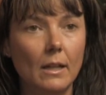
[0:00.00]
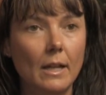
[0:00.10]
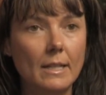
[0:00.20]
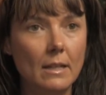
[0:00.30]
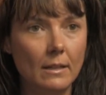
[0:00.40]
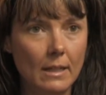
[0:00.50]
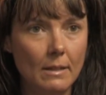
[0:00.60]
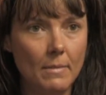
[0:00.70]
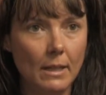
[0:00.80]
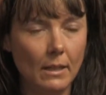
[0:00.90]
I didn't
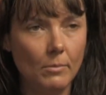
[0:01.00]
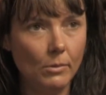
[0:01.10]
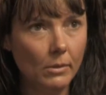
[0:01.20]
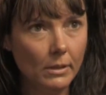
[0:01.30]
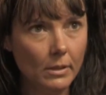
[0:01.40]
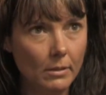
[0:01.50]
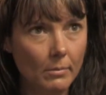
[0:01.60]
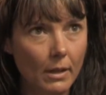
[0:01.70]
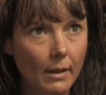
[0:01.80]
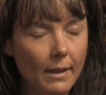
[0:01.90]
need men anymore in
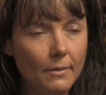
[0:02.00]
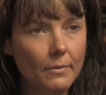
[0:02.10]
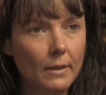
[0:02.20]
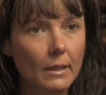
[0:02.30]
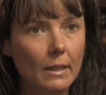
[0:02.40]
my life.